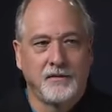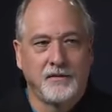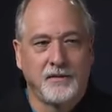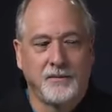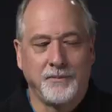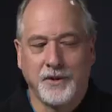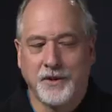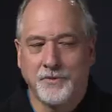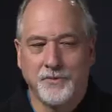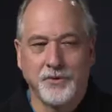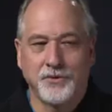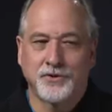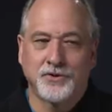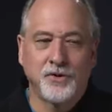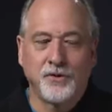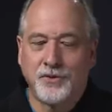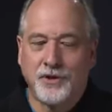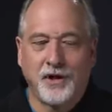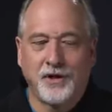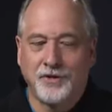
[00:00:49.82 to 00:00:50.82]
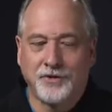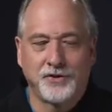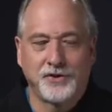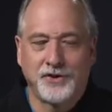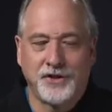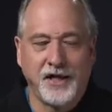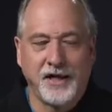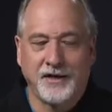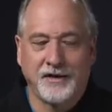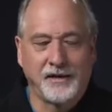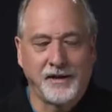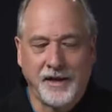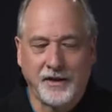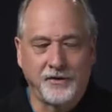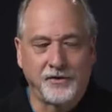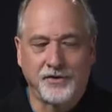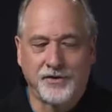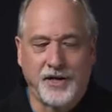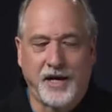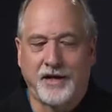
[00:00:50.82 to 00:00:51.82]
I mean, computers don't understand
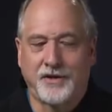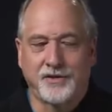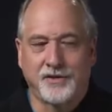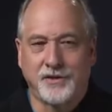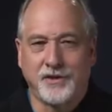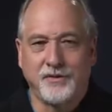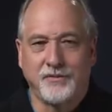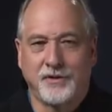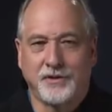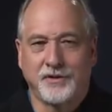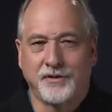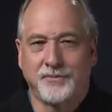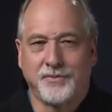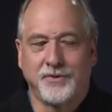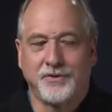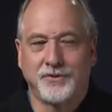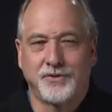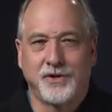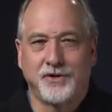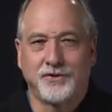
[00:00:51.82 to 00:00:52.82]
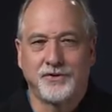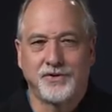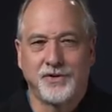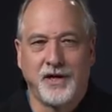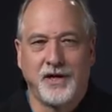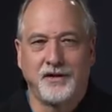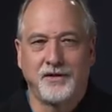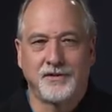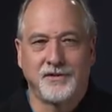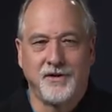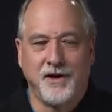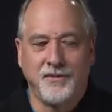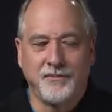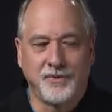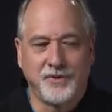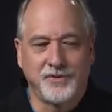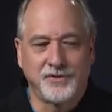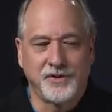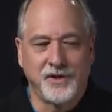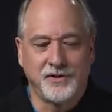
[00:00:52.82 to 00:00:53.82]
letters, actually. What computers understand is
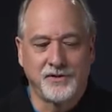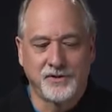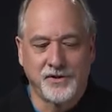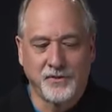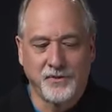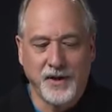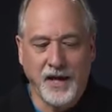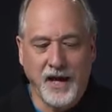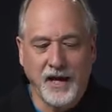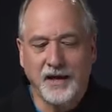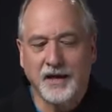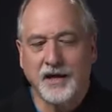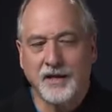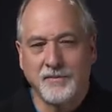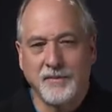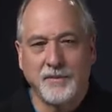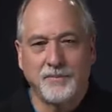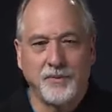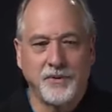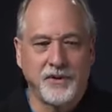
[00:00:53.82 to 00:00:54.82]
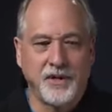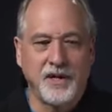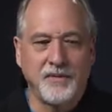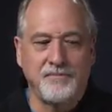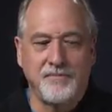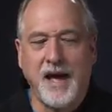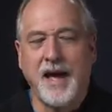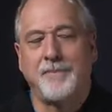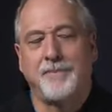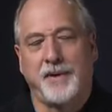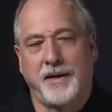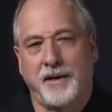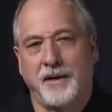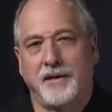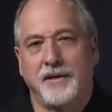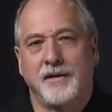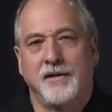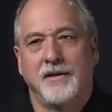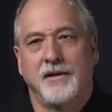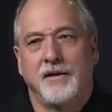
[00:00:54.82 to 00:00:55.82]
numbers. And so we had to come up with a
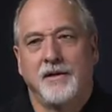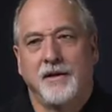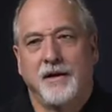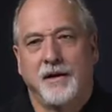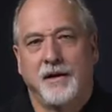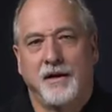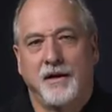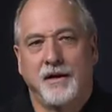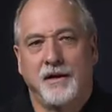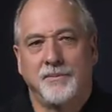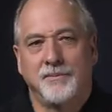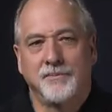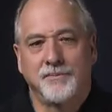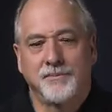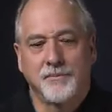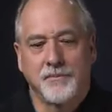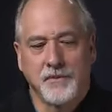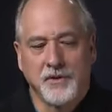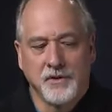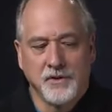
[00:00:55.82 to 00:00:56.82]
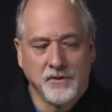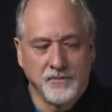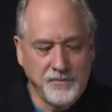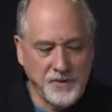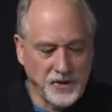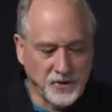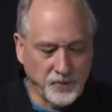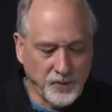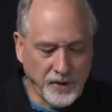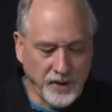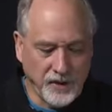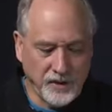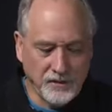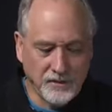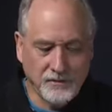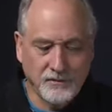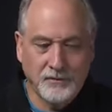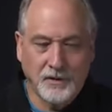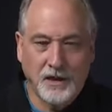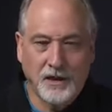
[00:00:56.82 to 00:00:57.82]
mapping
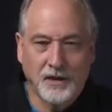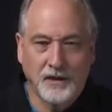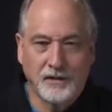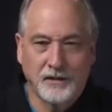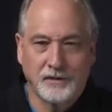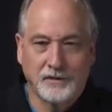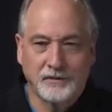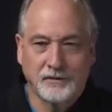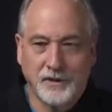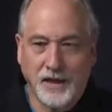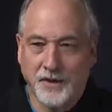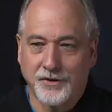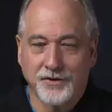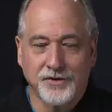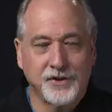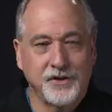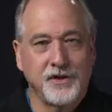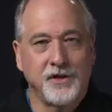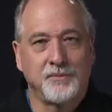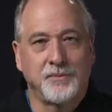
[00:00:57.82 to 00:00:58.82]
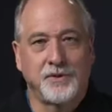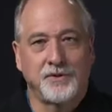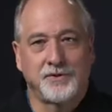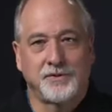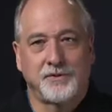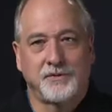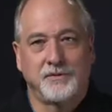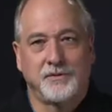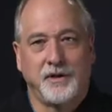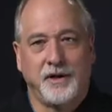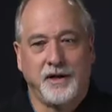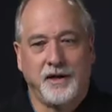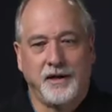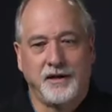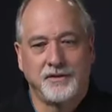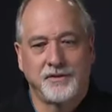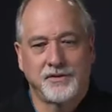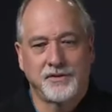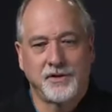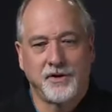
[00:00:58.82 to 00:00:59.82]
between letters and numbers.
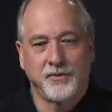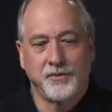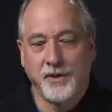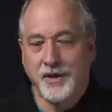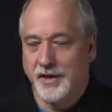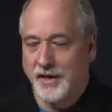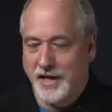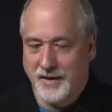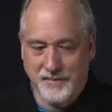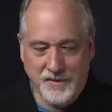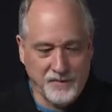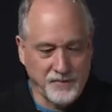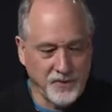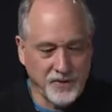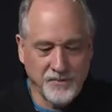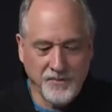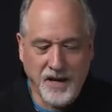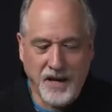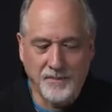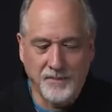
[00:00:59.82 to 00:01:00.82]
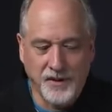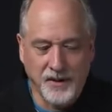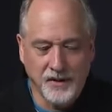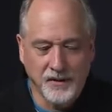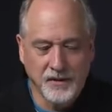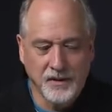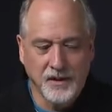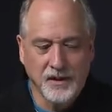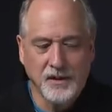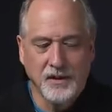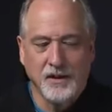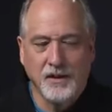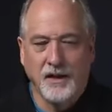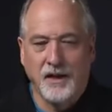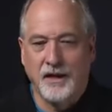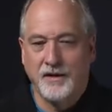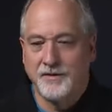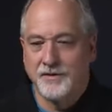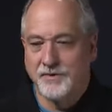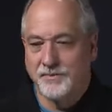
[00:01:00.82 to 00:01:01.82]
And so we came up with a mapping.
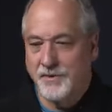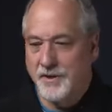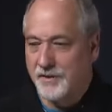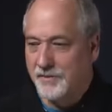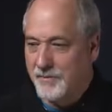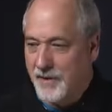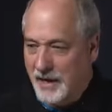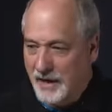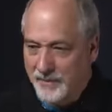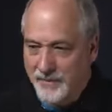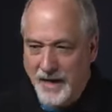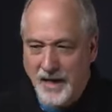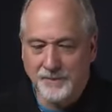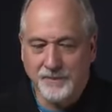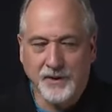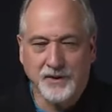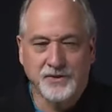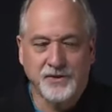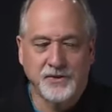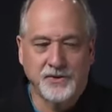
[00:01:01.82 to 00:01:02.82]
And there's been many mappings